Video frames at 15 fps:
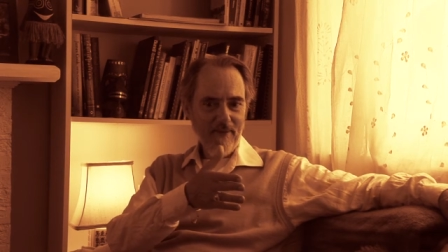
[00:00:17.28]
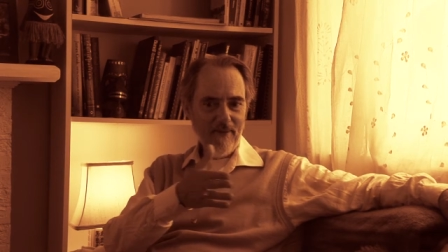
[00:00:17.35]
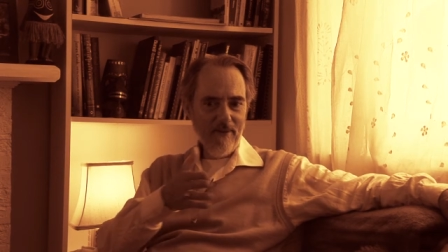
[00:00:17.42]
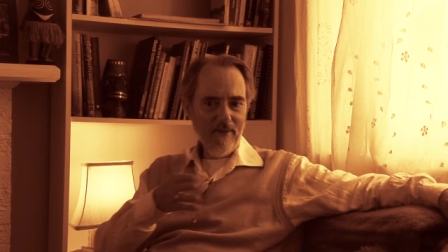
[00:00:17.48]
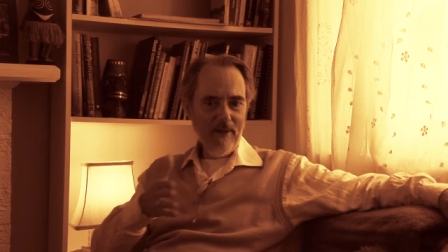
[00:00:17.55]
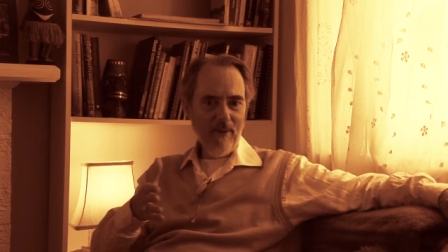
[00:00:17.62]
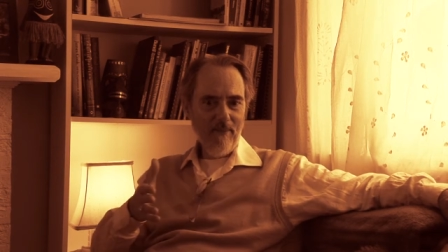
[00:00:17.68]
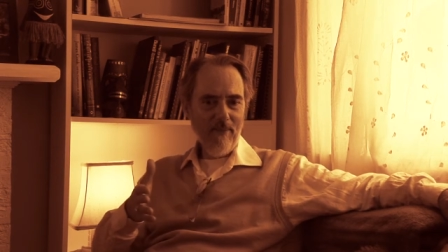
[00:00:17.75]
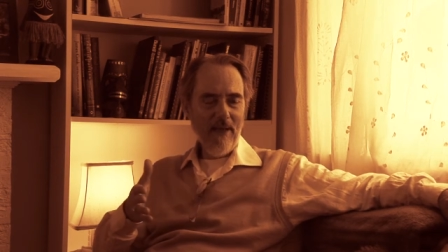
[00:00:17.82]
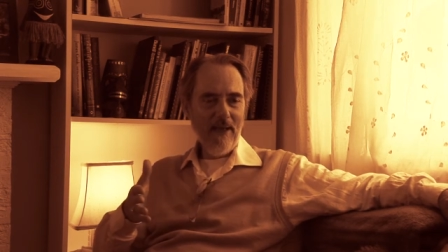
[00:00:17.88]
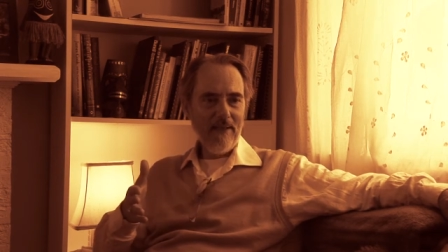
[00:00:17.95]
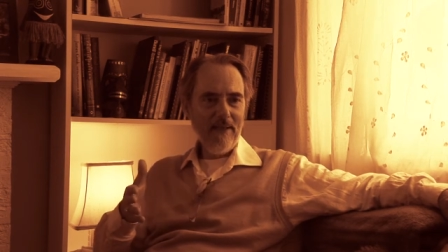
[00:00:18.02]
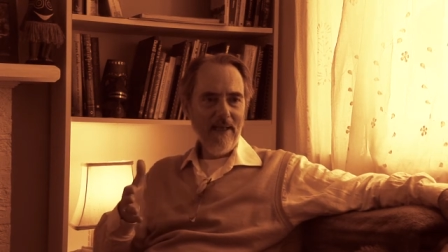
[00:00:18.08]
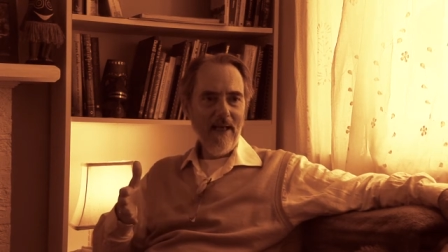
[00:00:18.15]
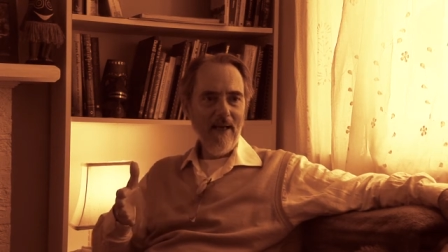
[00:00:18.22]
You come
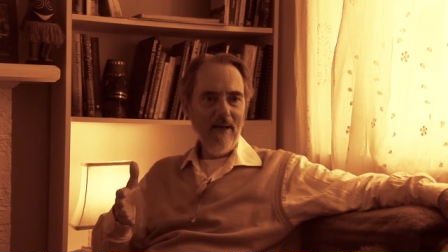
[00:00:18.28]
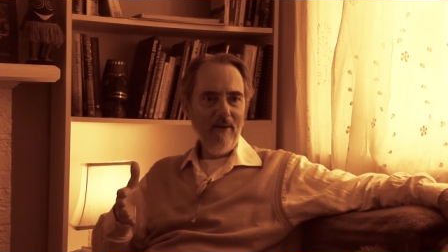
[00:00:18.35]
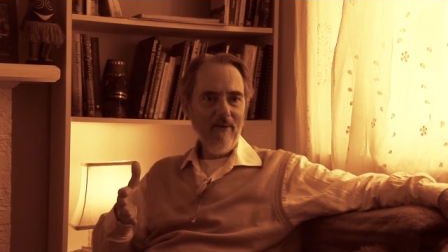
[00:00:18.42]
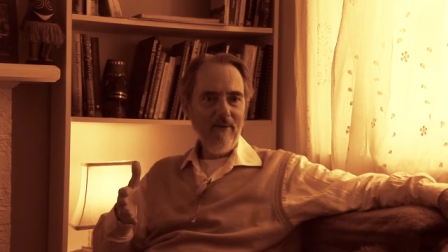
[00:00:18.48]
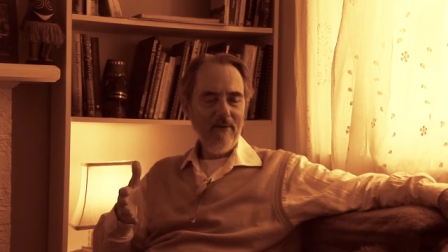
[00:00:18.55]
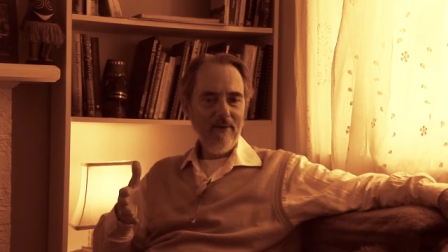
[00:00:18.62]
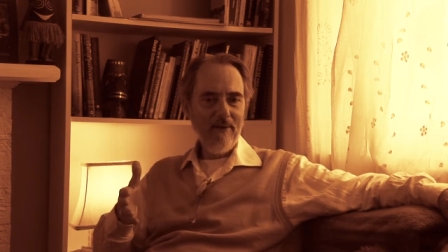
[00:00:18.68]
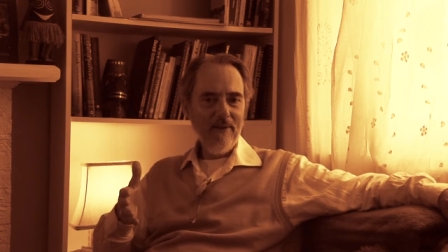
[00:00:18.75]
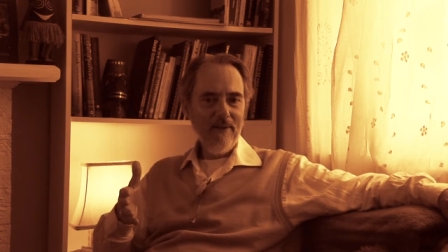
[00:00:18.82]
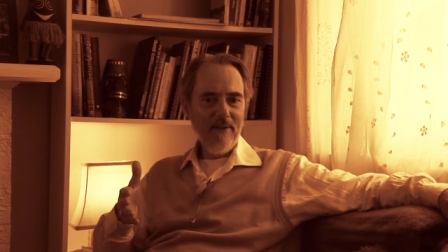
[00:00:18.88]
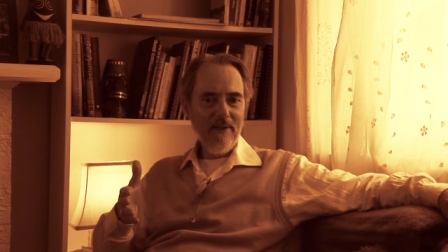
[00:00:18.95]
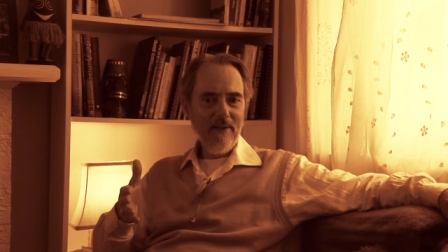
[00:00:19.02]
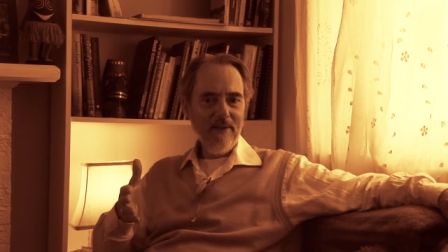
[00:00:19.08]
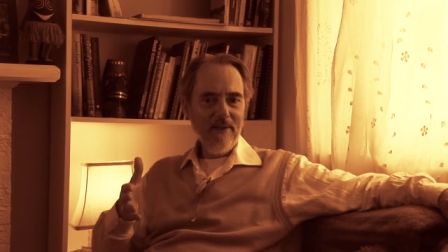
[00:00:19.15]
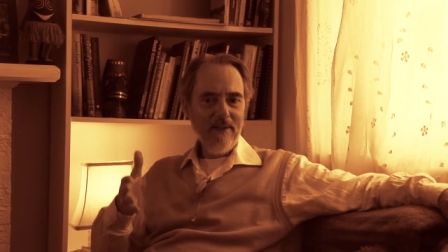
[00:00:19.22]
back now,
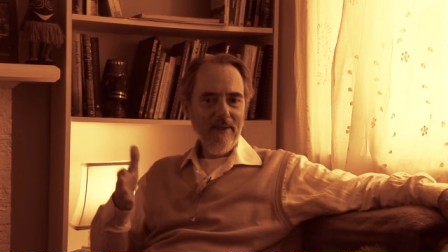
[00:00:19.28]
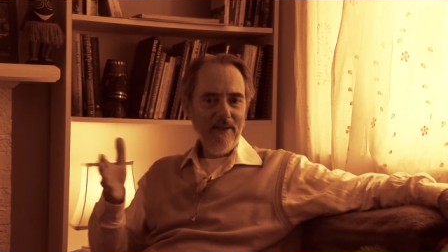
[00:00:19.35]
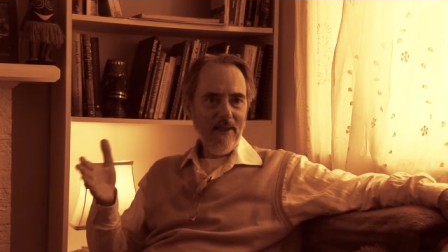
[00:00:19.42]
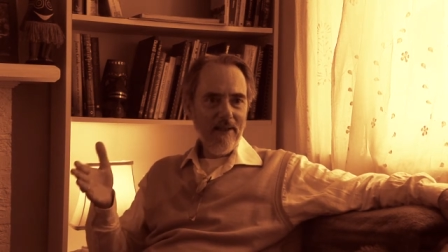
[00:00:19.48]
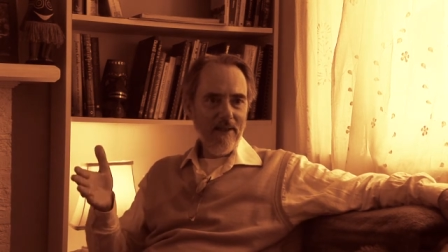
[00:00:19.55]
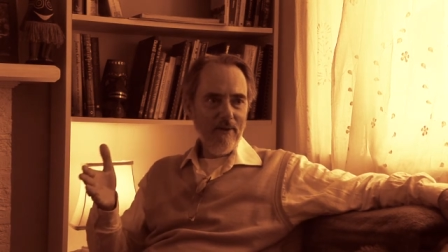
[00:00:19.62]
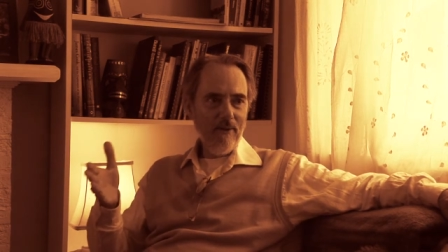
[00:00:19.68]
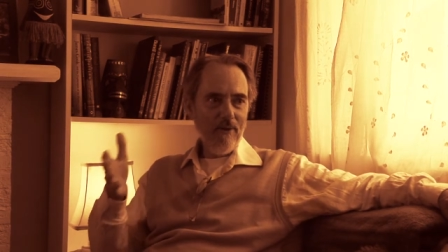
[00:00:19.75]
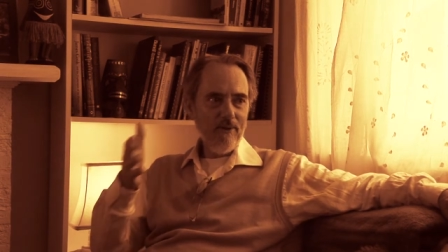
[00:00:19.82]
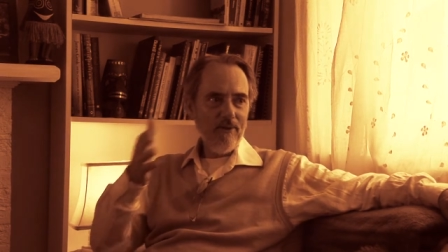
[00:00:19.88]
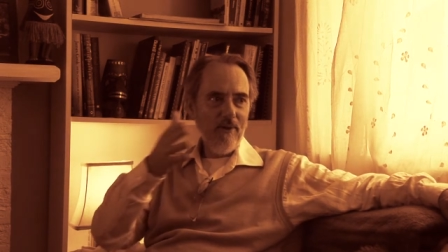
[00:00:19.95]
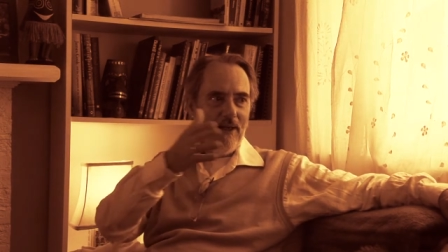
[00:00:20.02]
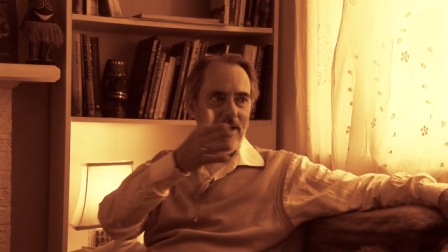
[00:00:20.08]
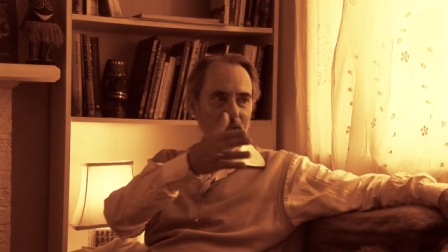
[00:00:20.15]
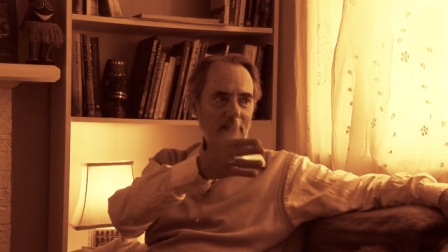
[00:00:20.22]
and in
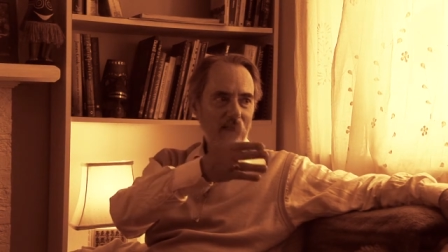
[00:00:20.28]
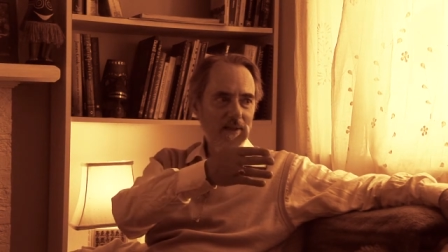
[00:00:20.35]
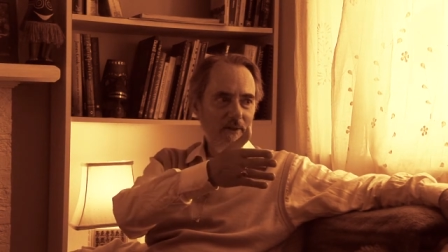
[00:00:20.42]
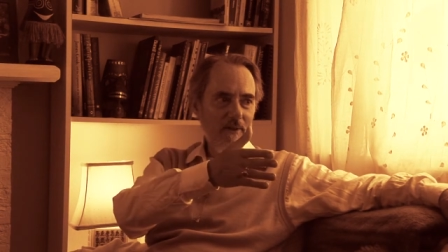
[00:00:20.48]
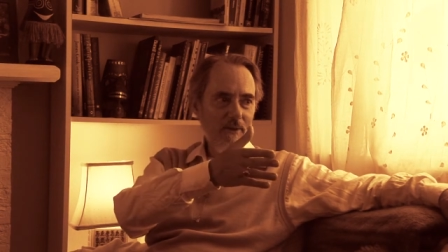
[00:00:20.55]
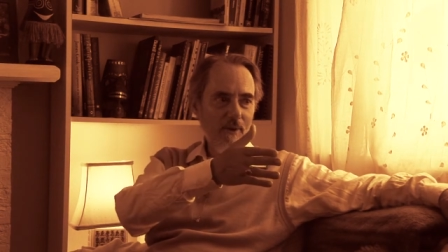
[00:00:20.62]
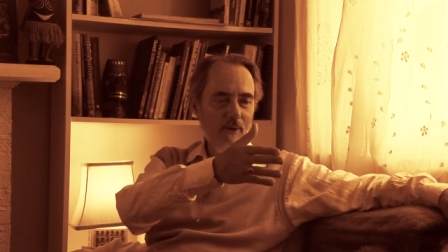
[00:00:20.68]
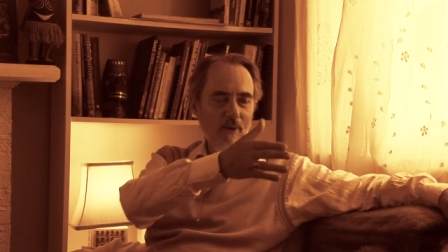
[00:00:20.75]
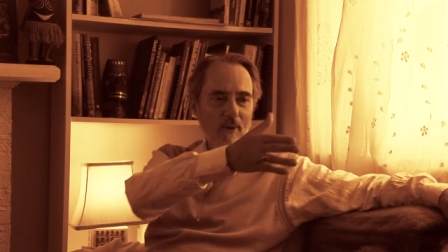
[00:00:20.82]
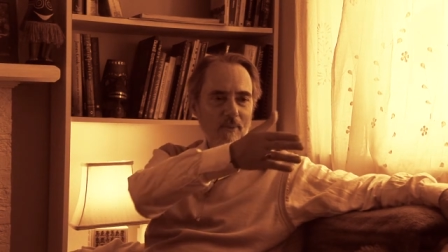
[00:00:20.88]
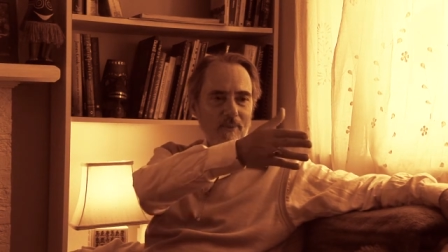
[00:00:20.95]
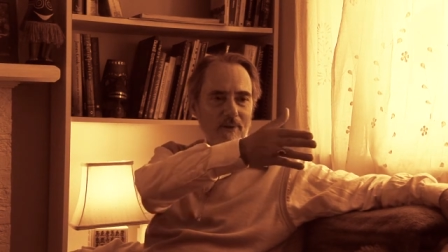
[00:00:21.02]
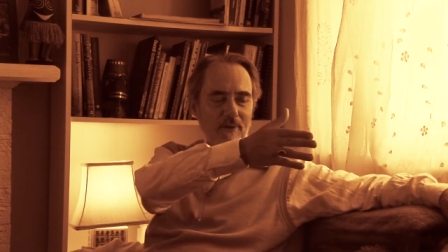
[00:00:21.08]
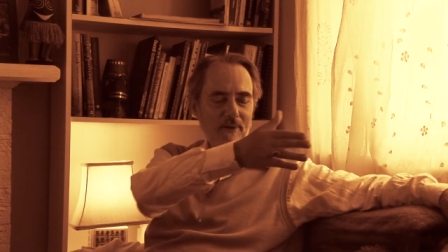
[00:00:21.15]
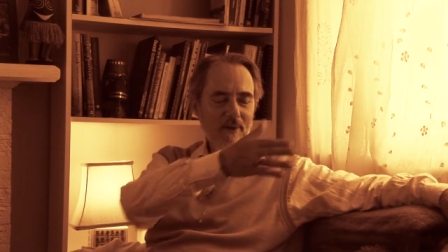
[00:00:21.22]
Australia, Europe,